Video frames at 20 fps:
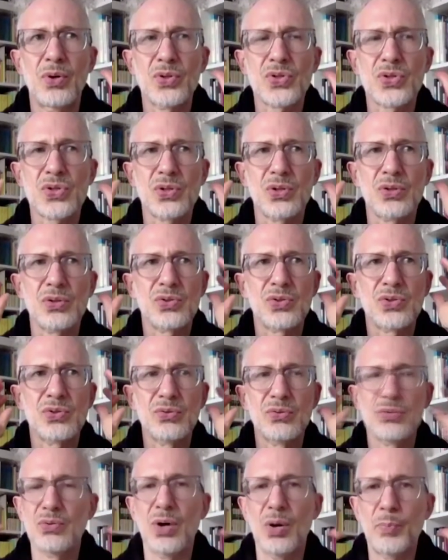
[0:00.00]
so
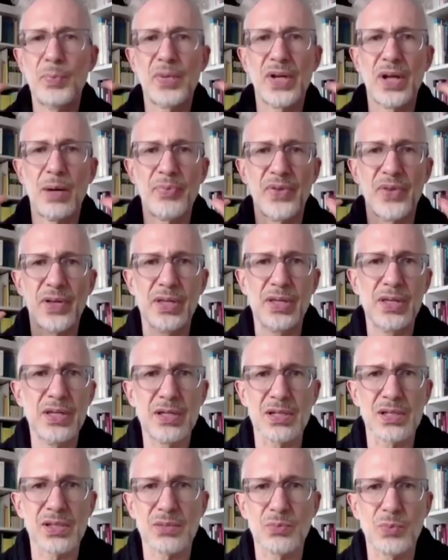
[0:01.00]
to open up their
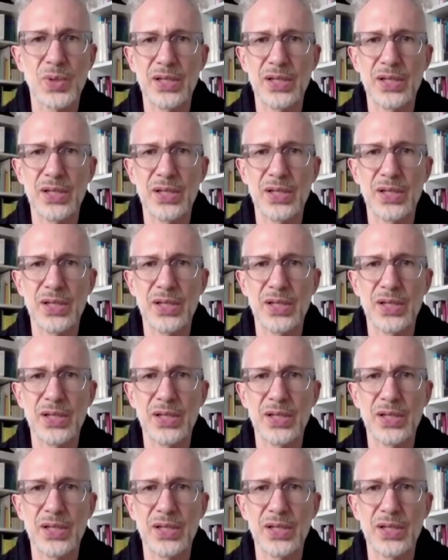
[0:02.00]
ears